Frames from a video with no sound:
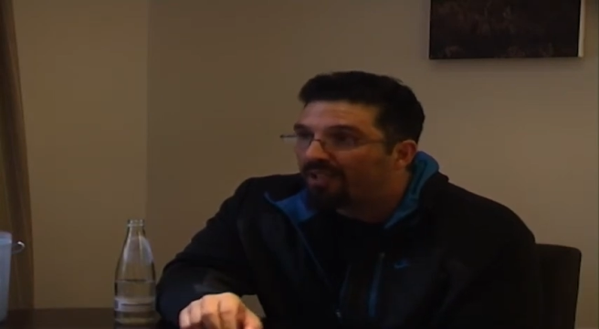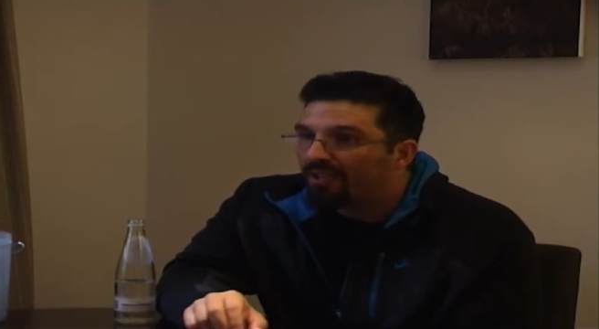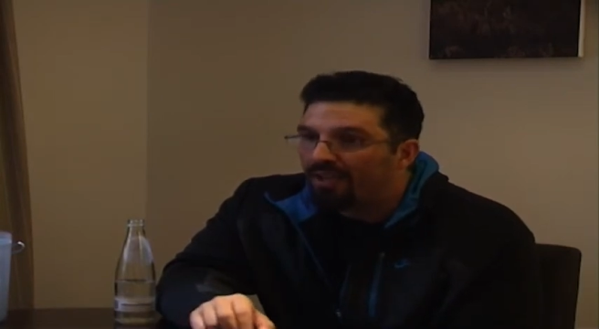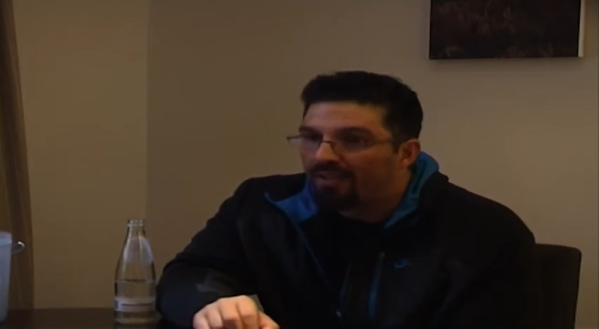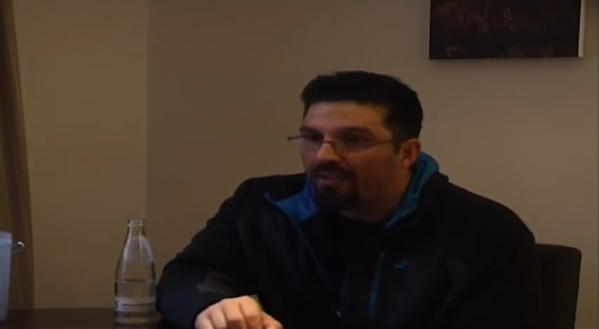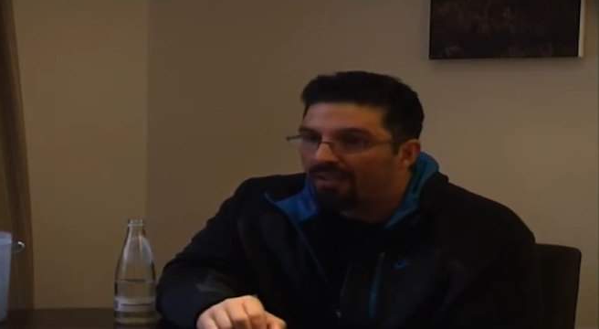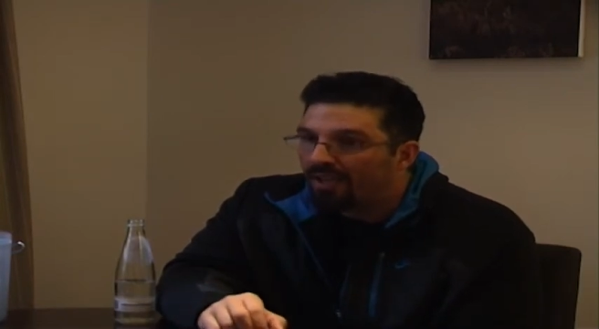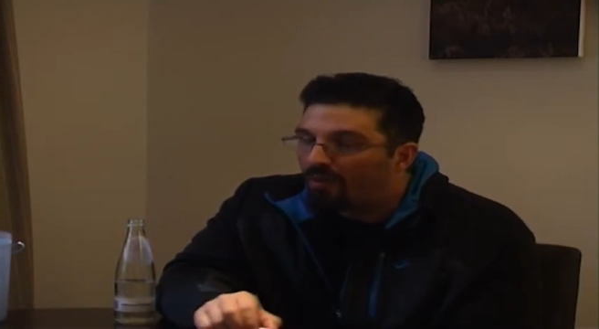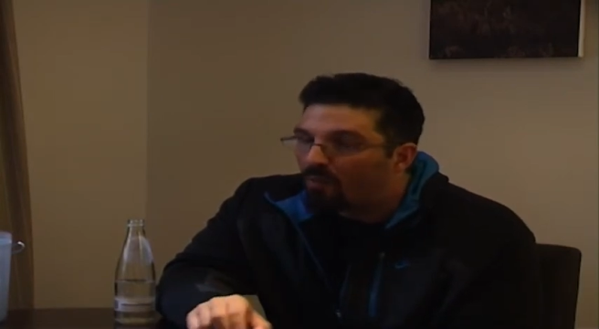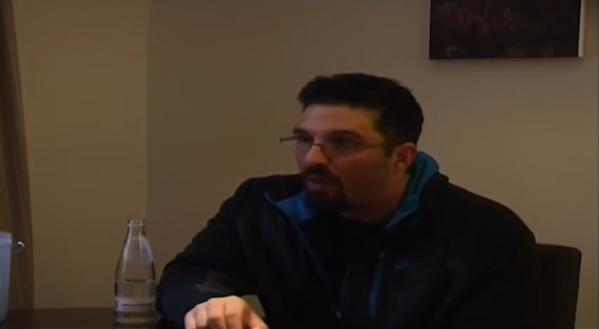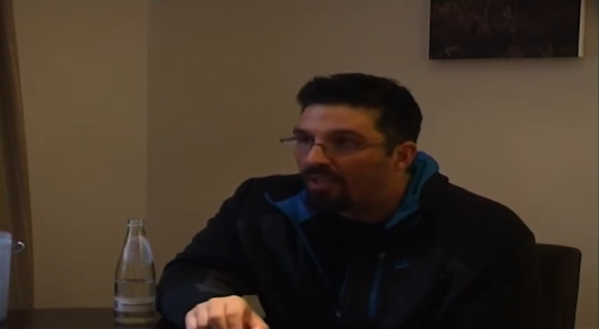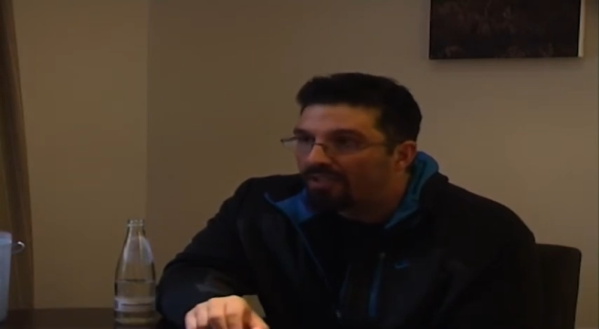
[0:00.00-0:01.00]
you know, the
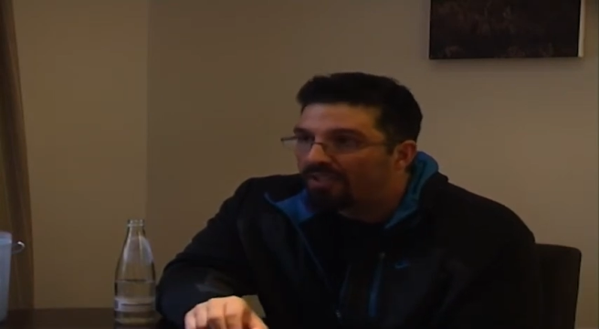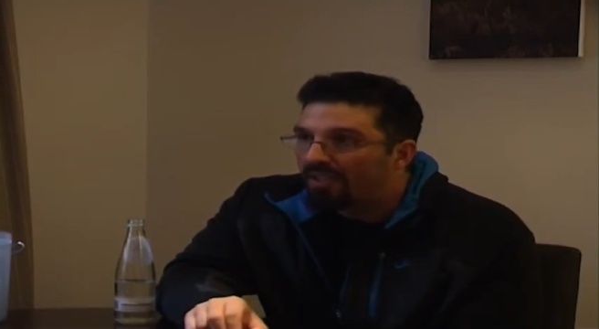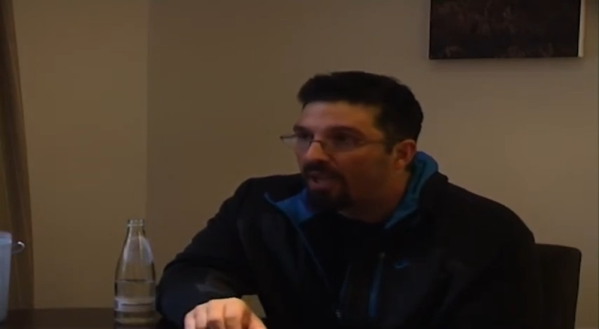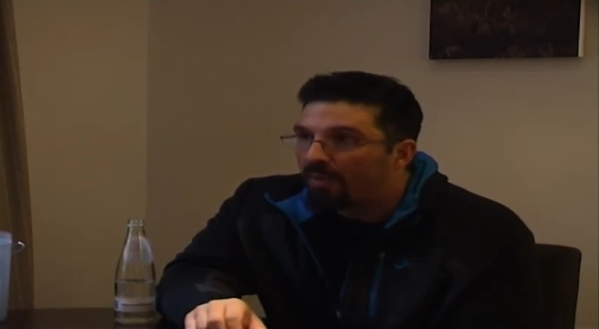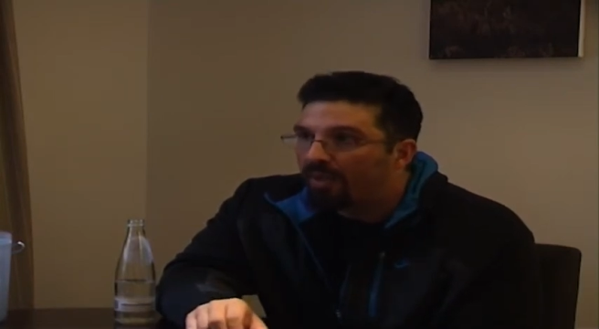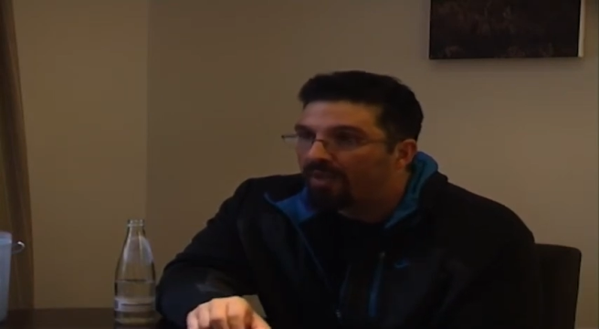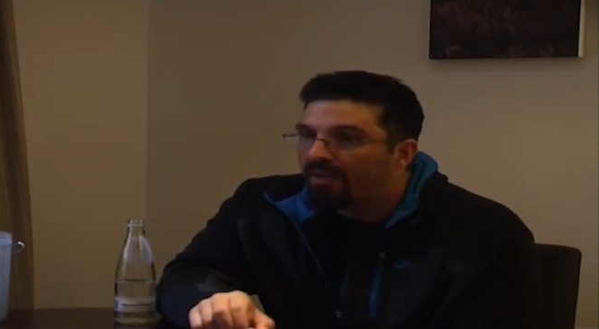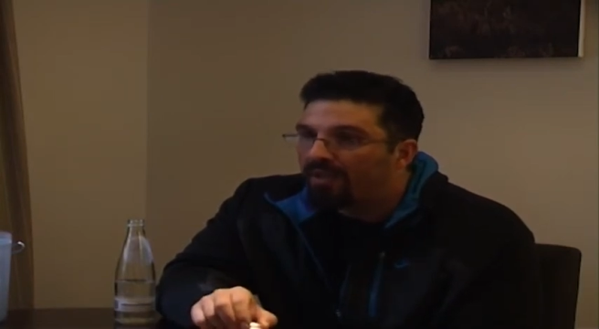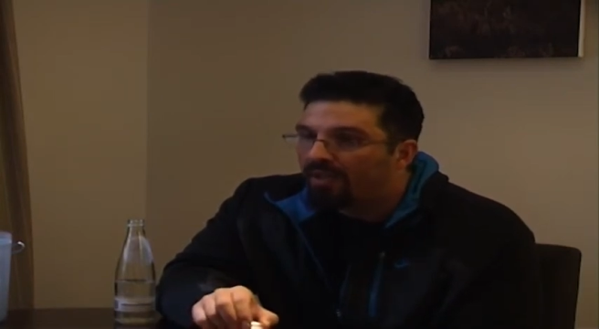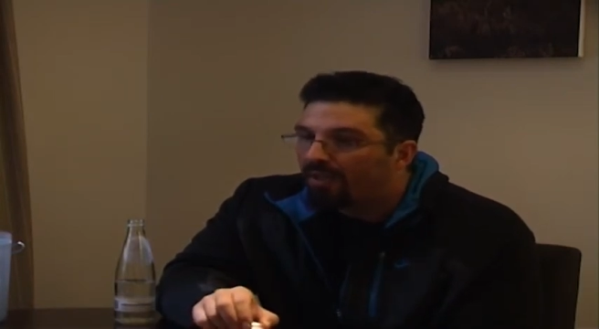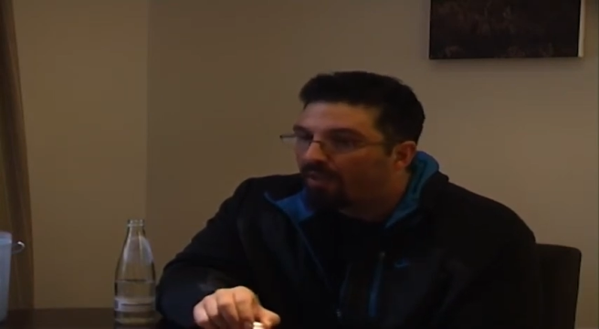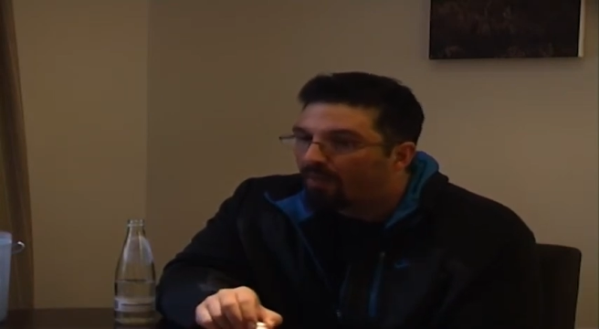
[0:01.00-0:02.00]
young workers that come in,
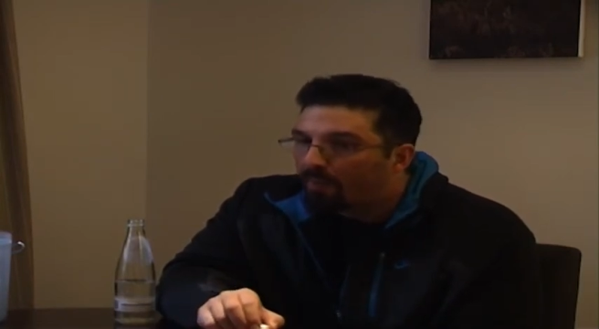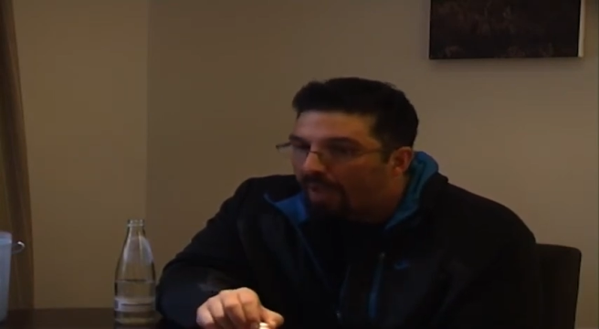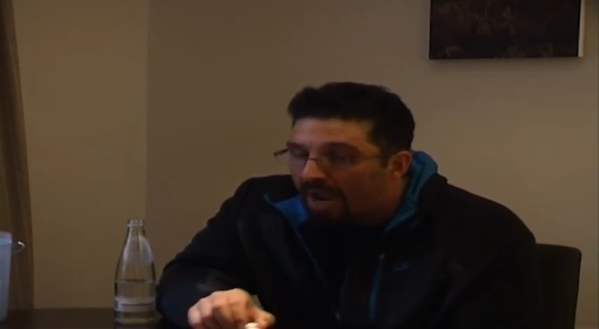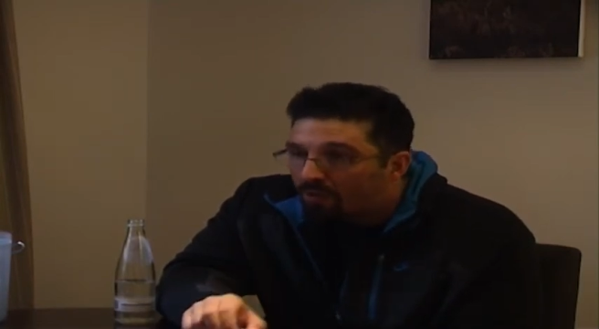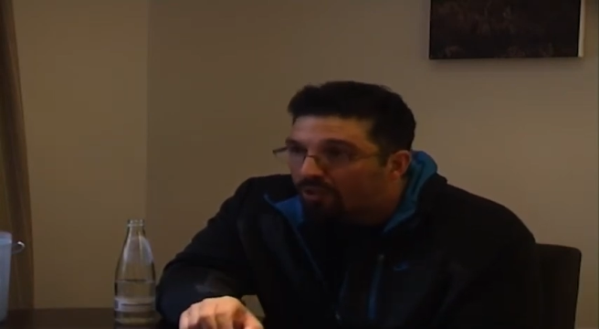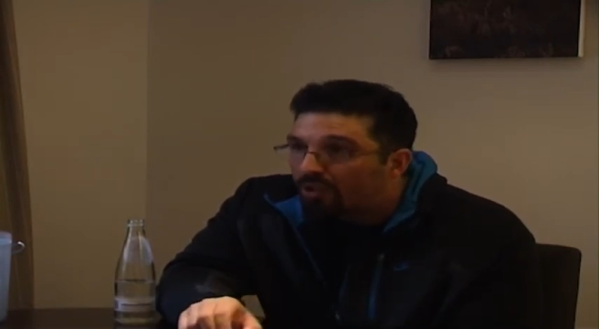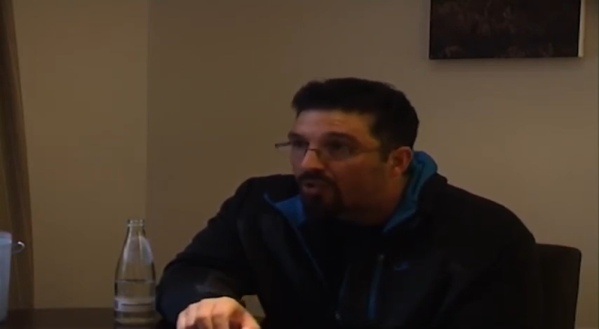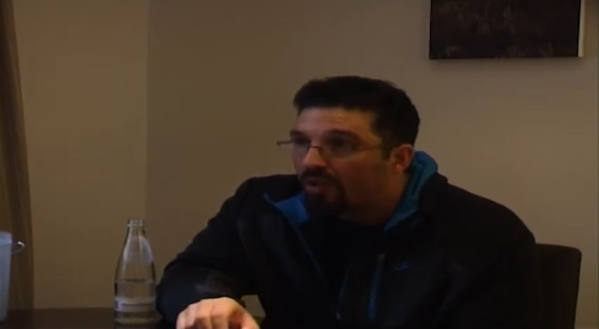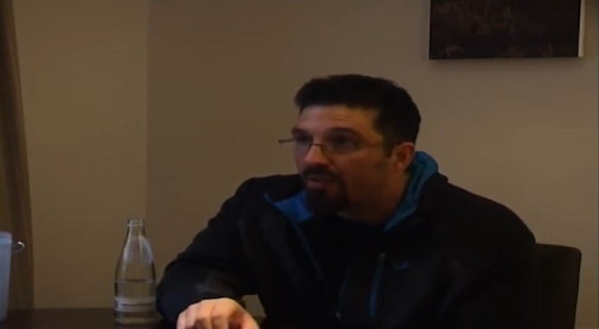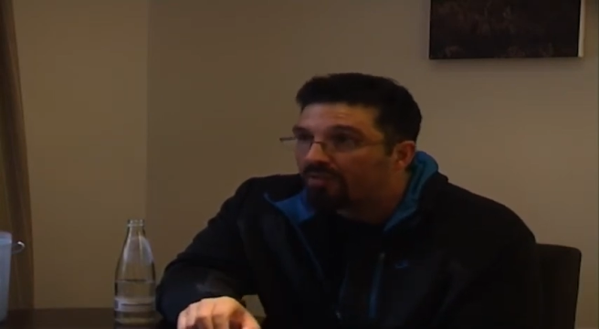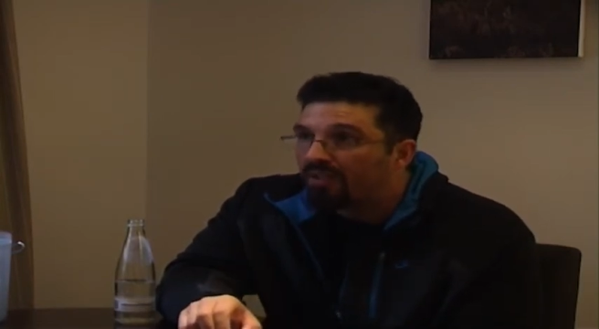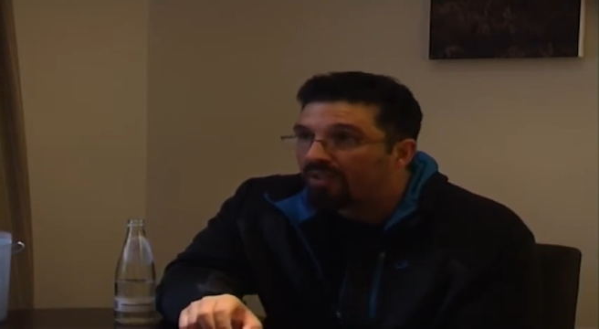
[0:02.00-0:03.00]
the power
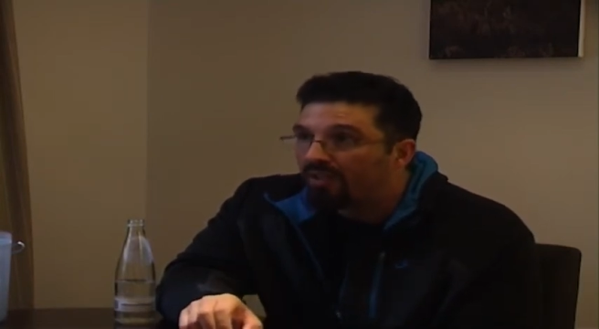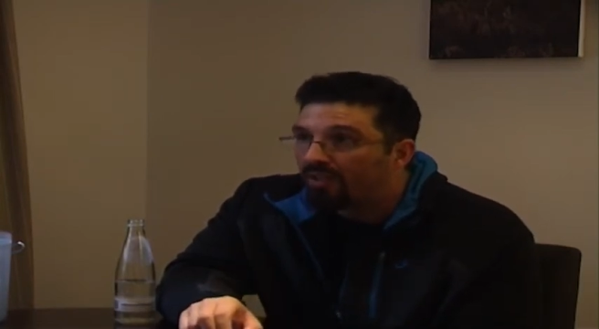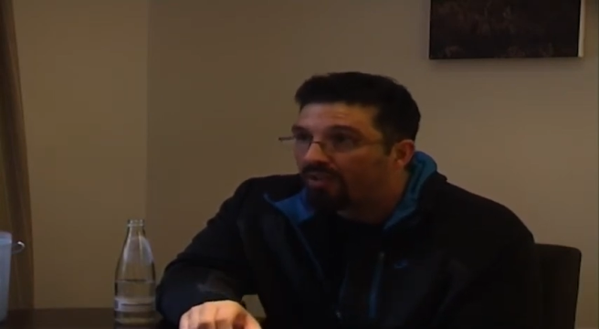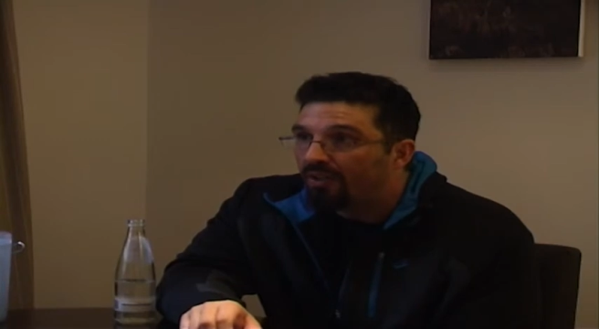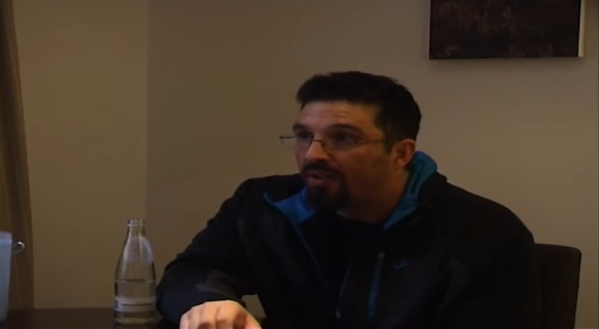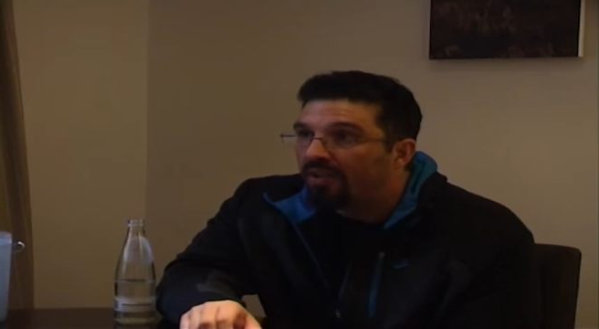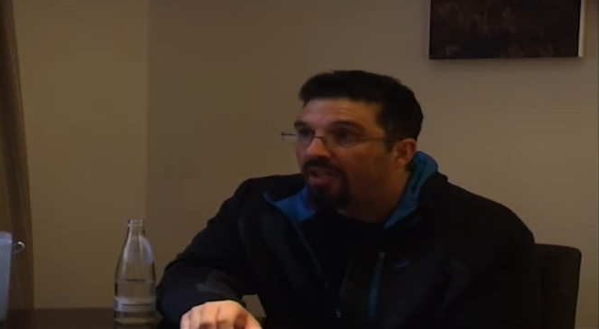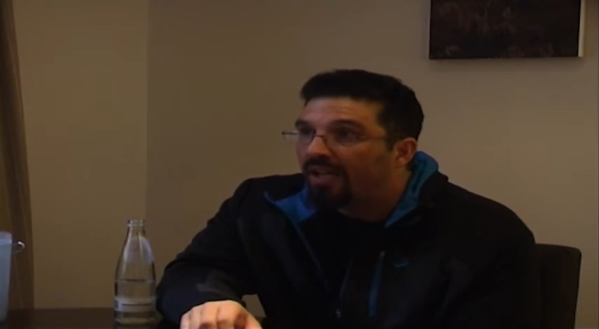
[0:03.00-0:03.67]
struggles that occur.